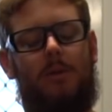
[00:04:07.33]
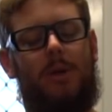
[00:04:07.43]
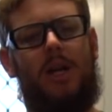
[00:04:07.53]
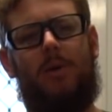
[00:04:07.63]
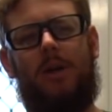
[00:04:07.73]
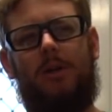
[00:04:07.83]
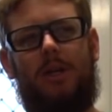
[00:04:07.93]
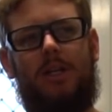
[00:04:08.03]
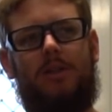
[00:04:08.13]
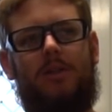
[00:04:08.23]
But anyway,
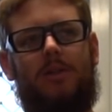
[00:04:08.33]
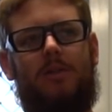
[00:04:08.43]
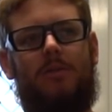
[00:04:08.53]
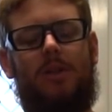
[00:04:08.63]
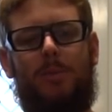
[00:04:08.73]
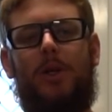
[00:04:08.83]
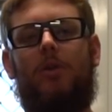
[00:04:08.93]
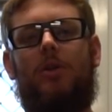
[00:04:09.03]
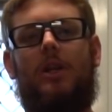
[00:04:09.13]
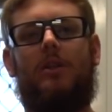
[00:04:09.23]
it's it's been a
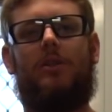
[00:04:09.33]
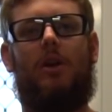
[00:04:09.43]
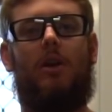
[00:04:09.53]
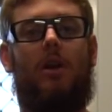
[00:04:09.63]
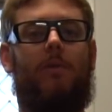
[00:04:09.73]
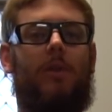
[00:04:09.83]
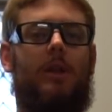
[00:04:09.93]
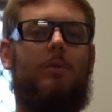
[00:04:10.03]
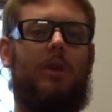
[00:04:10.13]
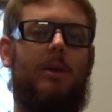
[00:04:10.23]
good year, so
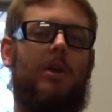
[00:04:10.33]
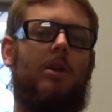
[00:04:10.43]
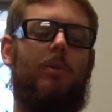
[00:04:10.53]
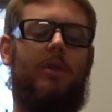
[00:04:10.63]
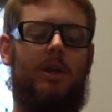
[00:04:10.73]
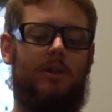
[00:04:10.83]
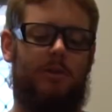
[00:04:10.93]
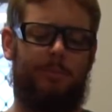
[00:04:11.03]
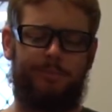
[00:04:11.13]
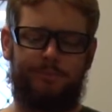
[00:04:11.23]
hopefully we'll keep going with
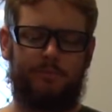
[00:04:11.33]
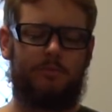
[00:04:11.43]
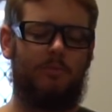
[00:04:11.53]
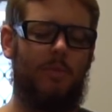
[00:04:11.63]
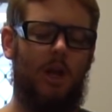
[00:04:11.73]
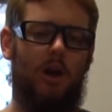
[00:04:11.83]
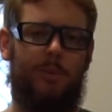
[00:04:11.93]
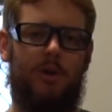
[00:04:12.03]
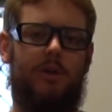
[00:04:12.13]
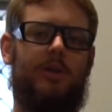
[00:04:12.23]
things.
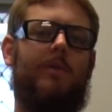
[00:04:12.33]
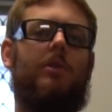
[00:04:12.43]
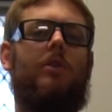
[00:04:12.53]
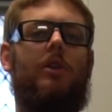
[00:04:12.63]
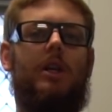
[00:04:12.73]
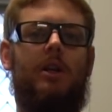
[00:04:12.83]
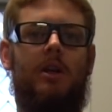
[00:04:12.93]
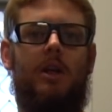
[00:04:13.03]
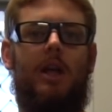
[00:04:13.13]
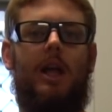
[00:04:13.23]
Hope you guys have a good new
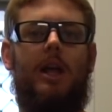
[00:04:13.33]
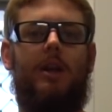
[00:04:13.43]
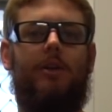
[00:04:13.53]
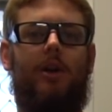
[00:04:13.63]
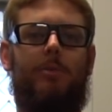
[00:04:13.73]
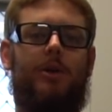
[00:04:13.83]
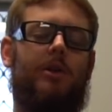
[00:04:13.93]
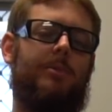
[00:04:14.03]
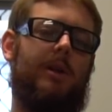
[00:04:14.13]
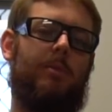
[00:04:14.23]
year. And I hope you
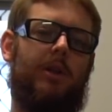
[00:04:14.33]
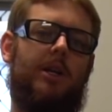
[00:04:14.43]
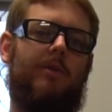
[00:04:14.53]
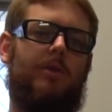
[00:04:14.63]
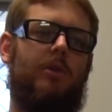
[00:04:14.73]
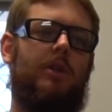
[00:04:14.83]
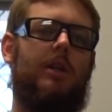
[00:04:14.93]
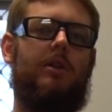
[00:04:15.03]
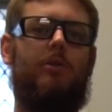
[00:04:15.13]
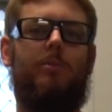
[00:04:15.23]
guys make plenty of New
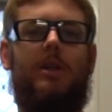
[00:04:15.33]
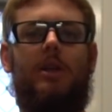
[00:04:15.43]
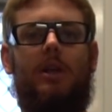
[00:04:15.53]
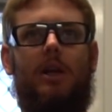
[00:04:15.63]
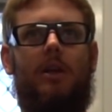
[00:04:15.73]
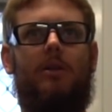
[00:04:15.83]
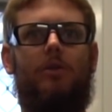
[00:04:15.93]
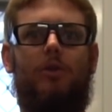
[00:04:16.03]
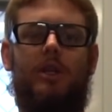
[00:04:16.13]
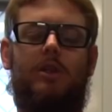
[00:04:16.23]
Year, New Me, uh,
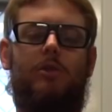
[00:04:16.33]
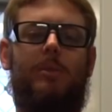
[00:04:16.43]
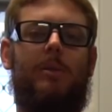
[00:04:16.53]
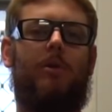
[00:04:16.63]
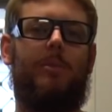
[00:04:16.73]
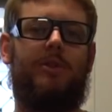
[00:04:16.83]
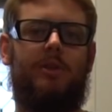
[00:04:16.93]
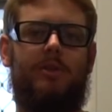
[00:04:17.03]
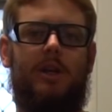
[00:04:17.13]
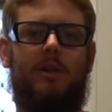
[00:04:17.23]
New Year, New Me
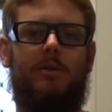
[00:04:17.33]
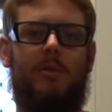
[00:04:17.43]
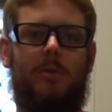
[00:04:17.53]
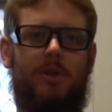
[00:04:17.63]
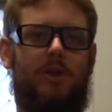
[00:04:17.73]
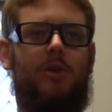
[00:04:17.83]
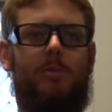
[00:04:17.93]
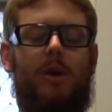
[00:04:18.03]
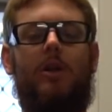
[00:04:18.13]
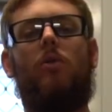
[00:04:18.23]
promises and continue
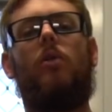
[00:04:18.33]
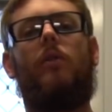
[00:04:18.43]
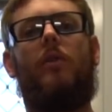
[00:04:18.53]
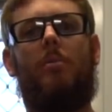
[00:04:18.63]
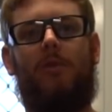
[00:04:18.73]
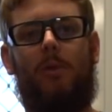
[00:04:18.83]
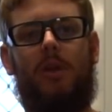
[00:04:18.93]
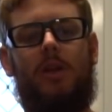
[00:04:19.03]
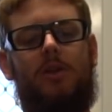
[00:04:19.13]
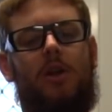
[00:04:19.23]
to break all of them before
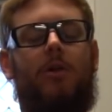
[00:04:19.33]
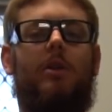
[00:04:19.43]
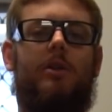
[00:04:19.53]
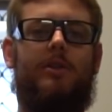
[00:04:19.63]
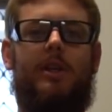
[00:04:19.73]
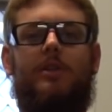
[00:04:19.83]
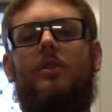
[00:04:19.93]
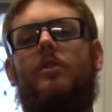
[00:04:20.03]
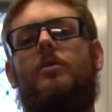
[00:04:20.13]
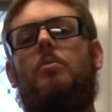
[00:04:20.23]
the end of January because that's
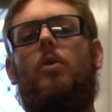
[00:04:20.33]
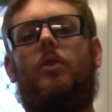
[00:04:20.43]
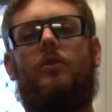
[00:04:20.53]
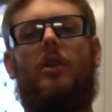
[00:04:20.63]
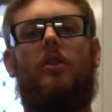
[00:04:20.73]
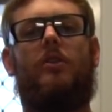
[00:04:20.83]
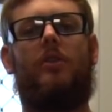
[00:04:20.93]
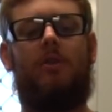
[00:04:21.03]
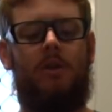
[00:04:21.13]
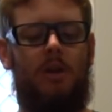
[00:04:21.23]
just what Australians
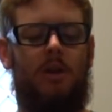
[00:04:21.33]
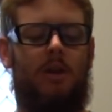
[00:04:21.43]
do.